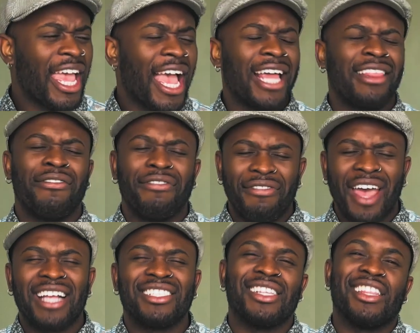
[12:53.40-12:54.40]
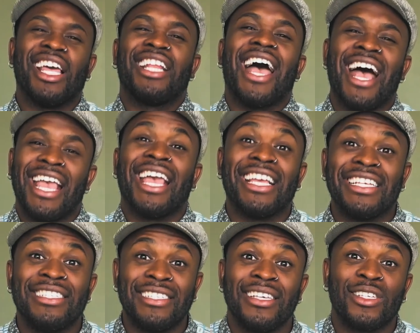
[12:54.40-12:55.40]
And the fact that I
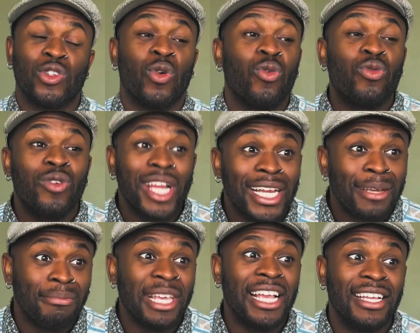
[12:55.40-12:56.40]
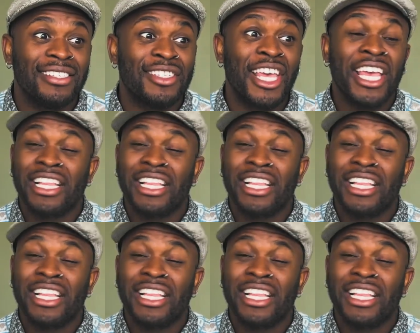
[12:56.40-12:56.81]
exist already means